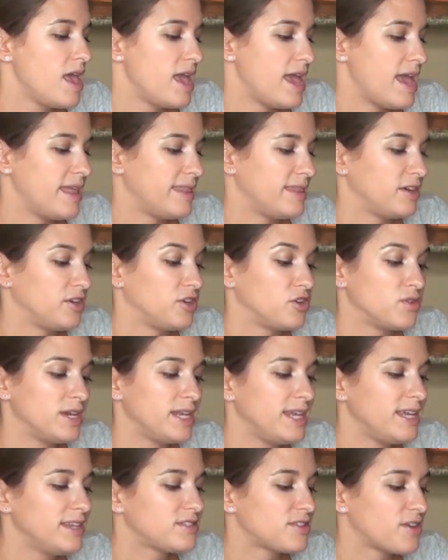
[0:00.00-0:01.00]
And the
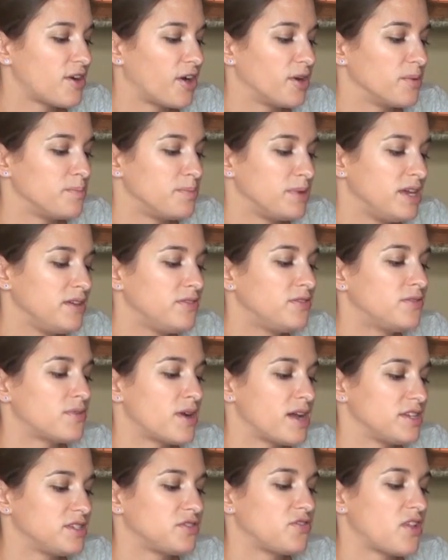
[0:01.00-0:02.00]
ingredients are beef,
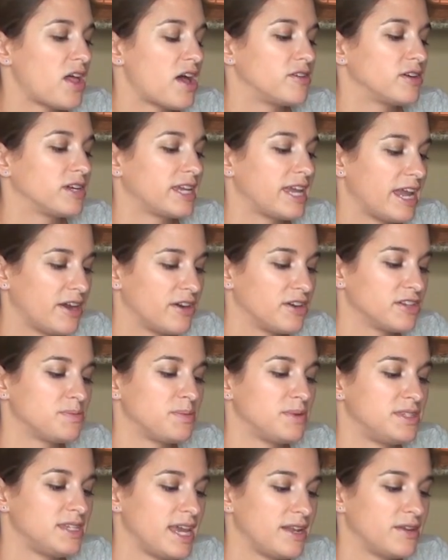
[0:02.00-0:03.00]
rice flour, carrots,
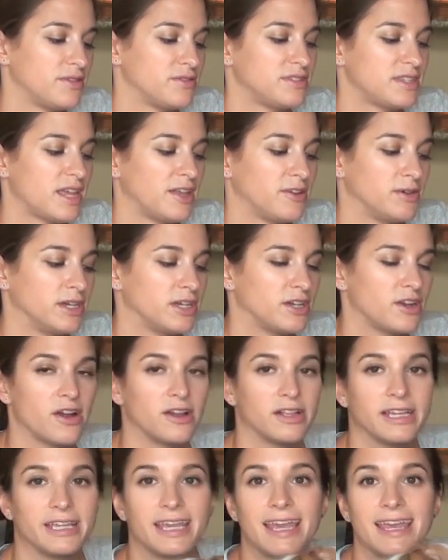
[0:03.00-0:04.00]
potatoes, celery, and
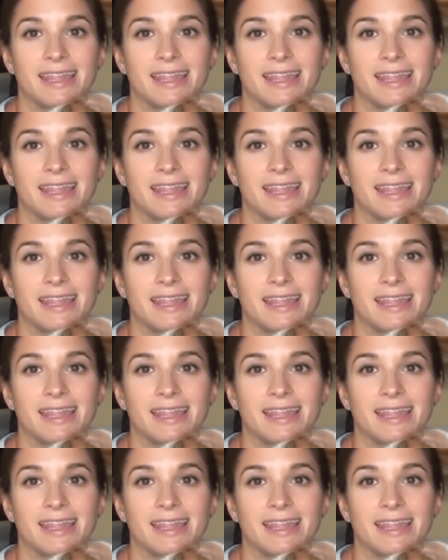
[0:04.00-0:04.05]
garlic.